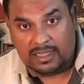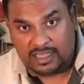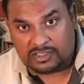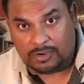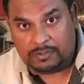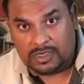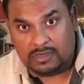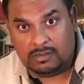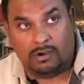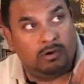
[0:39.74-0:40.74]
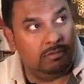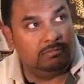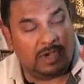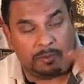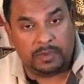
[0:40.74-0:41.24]
the description or
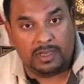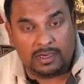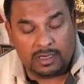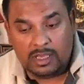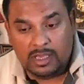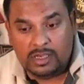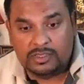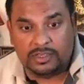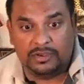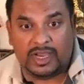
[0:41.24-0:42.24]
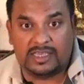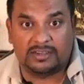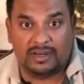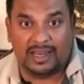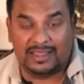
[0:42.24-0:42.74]
up here, so you guys
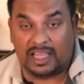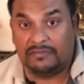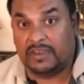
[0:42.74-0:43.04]
could click that.